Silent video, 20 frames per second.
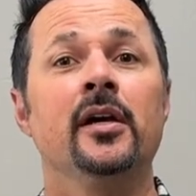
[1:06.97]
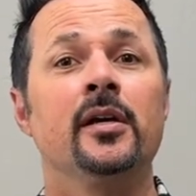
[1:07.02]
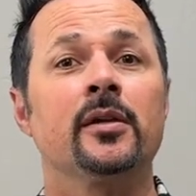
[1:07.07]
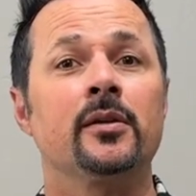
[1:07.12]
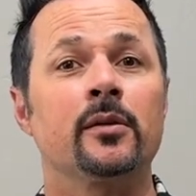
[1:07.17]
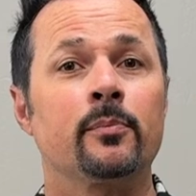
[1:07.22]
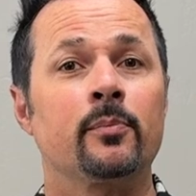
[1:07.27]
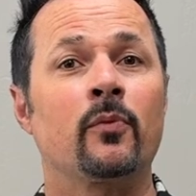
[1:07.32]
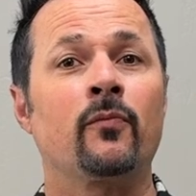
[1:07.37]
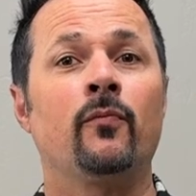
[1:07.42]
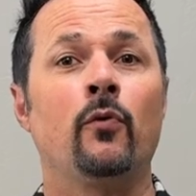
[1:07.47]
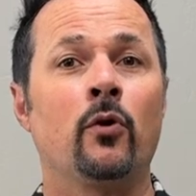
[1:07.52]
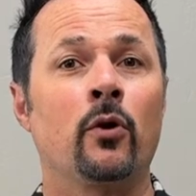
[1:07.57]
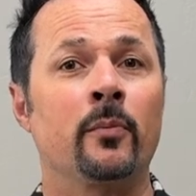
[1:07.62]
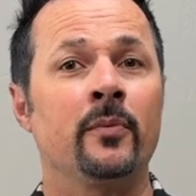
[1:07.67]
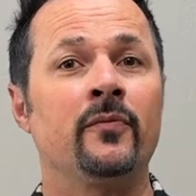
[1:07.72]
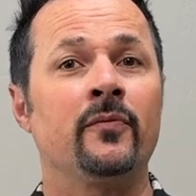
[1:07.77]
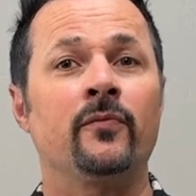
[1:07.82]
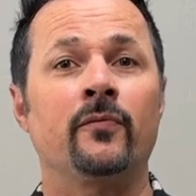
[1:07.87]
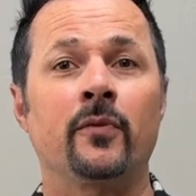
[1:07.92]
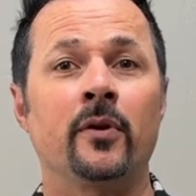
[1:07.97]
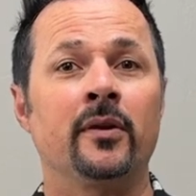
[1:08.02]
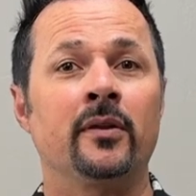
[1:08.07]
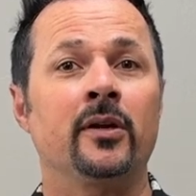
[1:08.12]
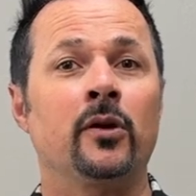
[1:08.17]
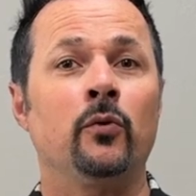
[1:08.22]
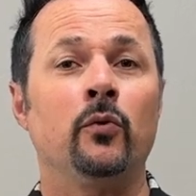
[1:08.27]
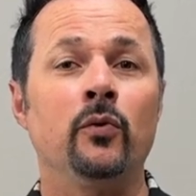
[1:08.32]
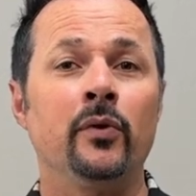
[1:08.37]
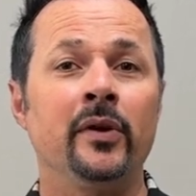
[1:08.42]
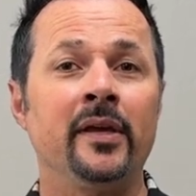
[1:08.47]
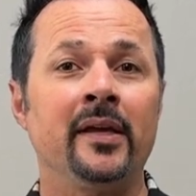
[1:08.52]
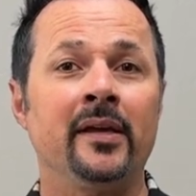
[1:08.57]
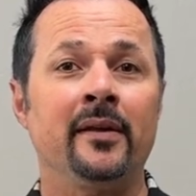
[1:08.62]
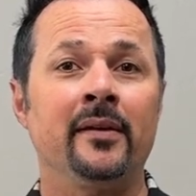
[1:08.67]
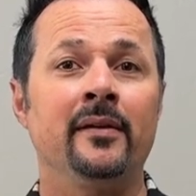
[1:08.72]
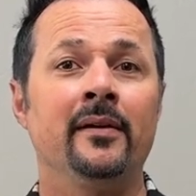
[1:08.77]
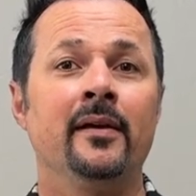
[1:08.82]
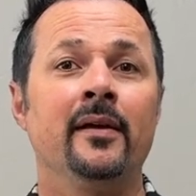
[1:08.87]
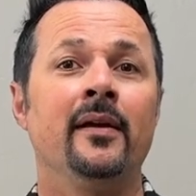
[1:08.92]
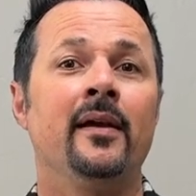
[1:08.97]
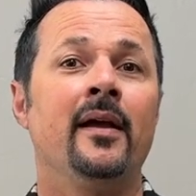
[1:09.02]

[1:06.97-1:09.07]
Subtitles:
to perform in front of the Queen